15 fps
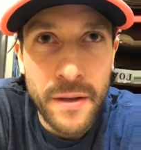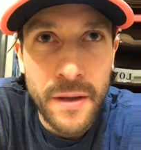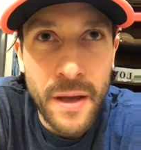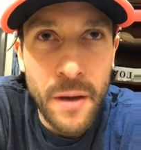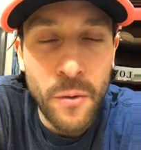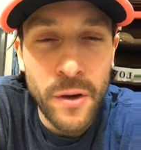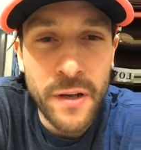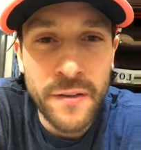I
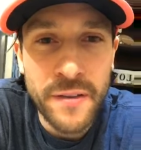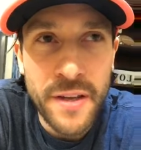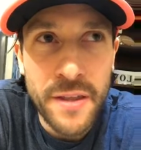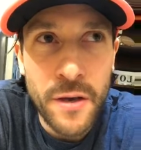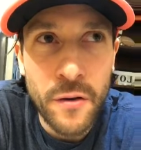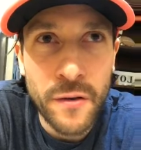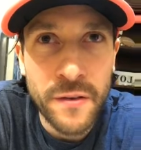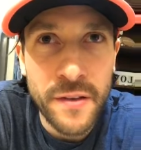want to see
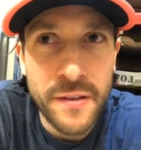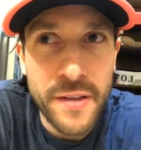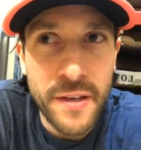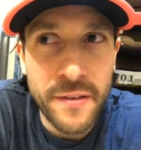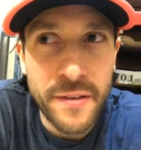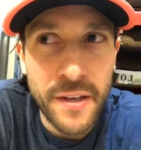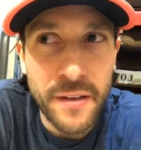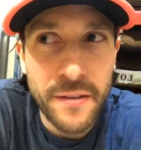those
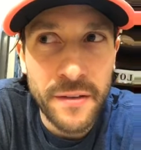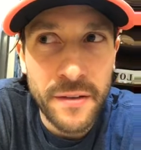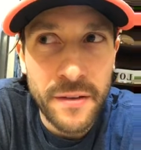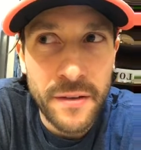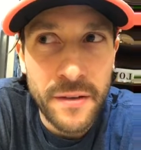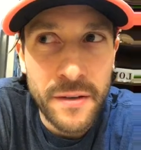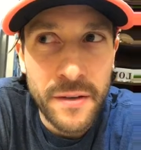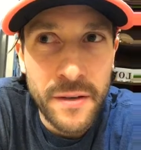statistics.
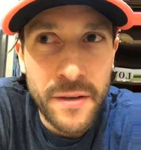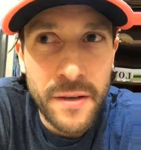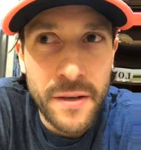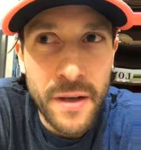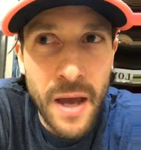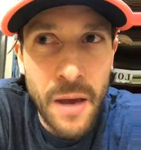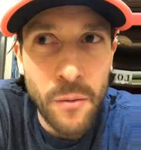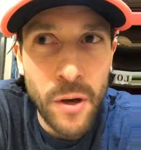
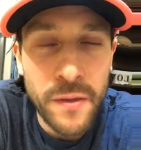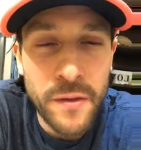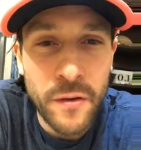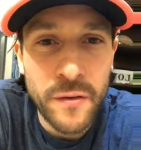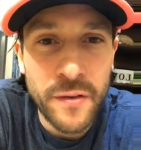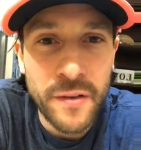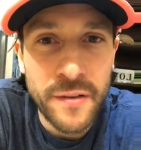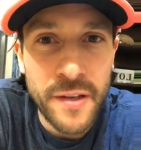I want those
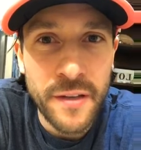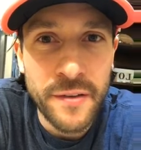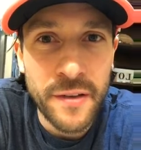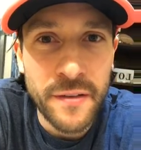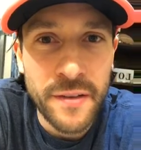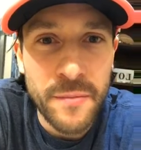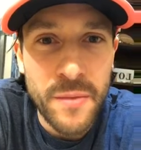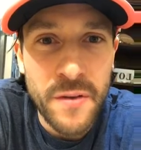statistics
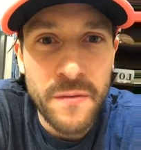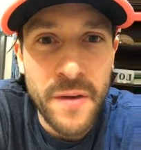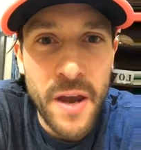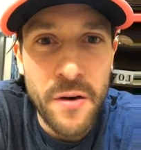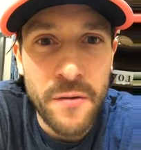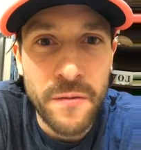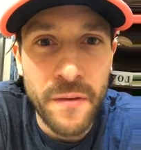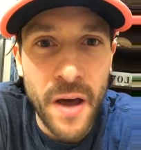to be
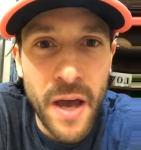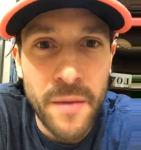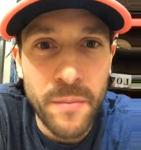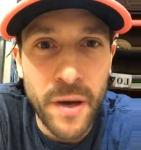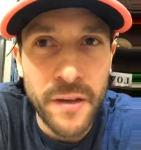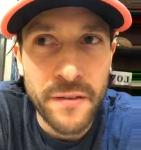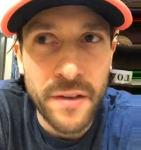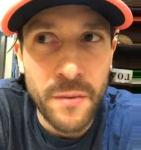verified by
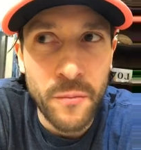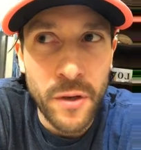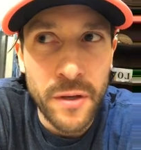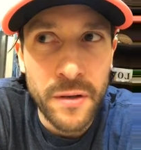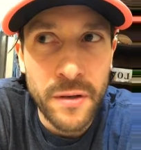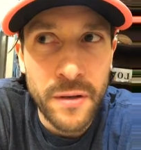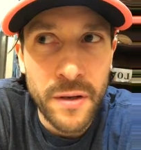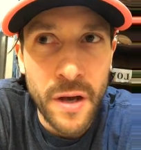someone
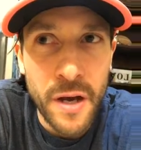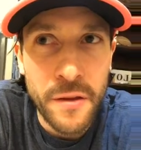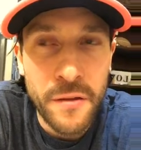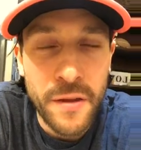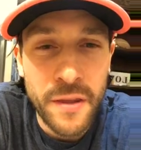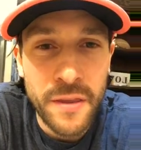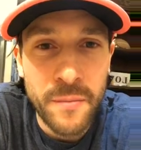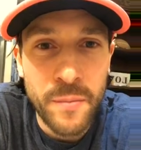other
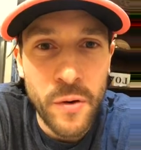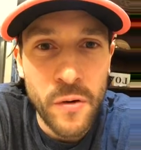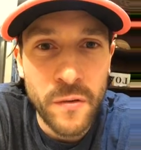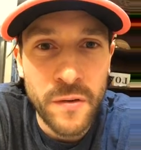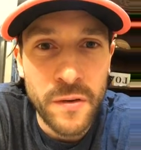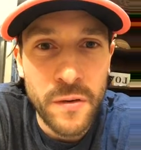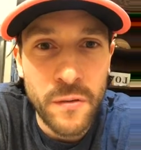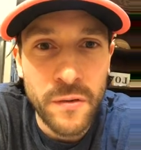than the
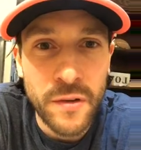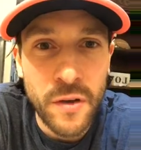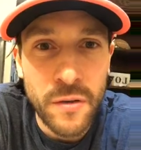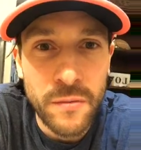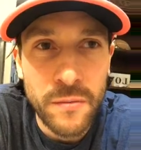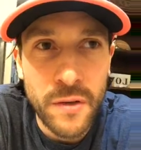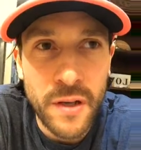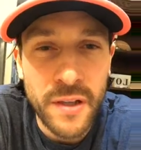person who's
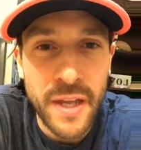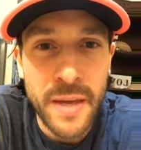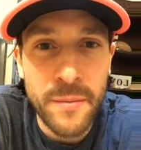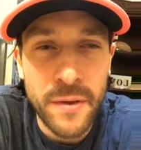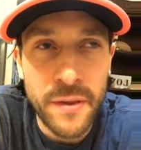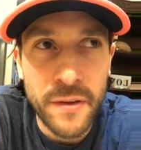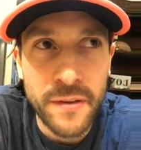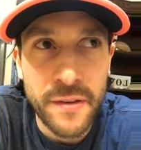claiming
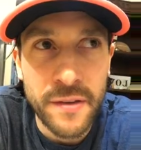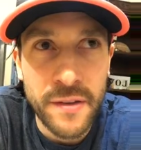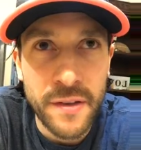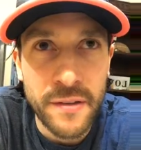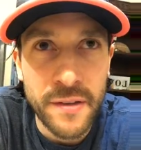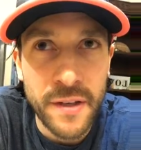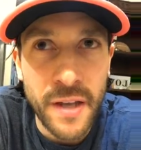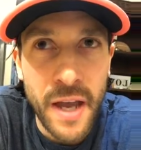the
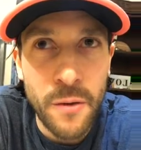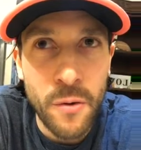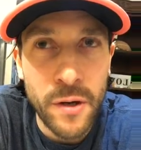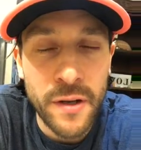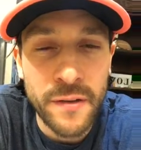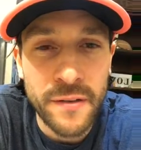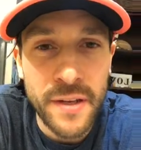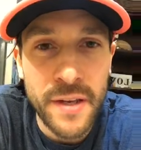statistic. I want
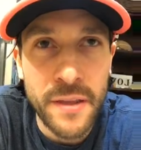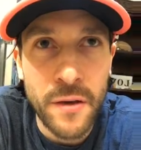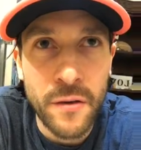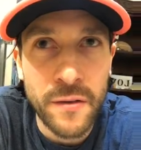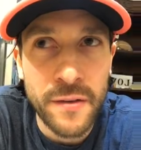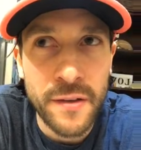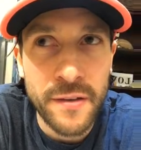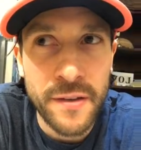to see those
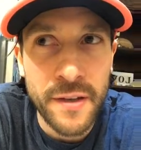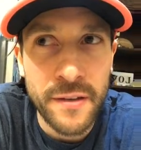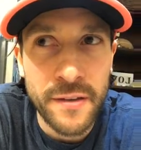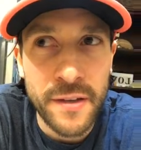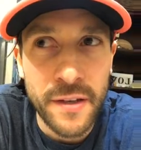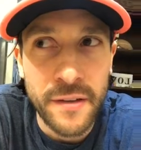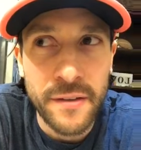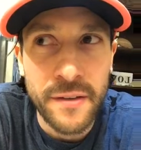
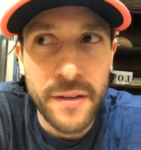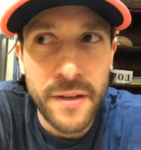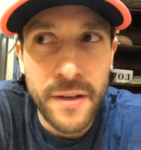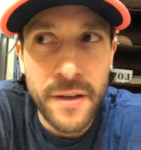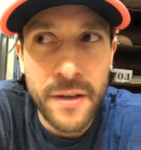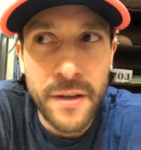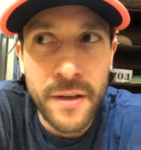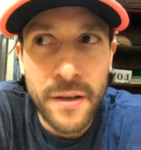statistics
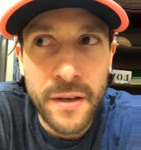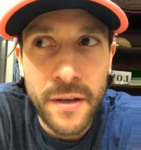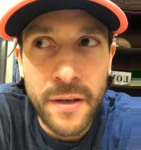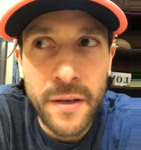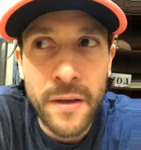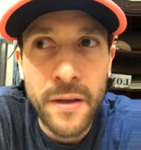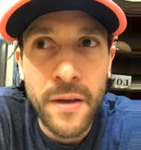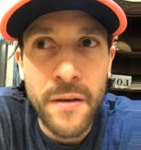
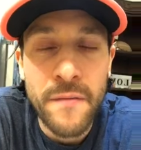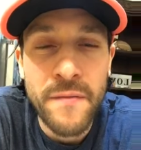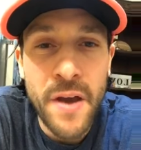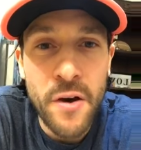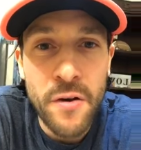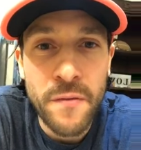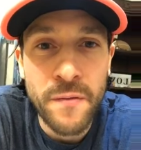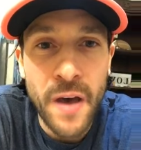
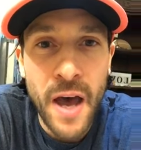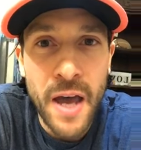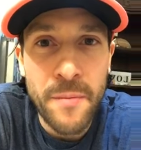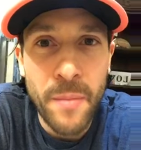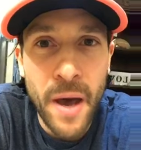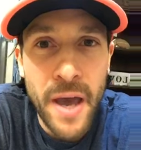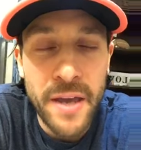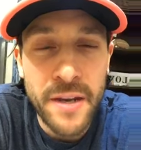verified
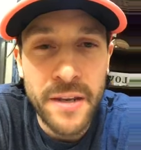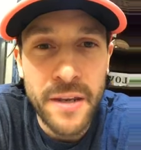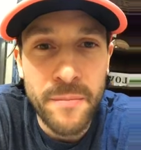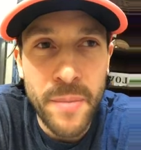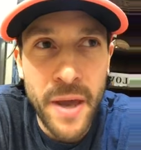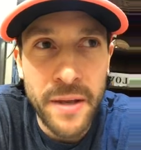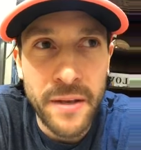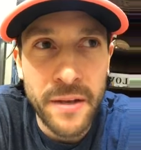by an
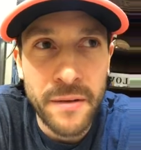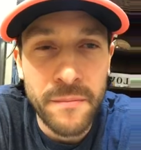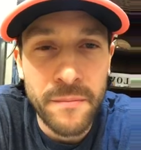independent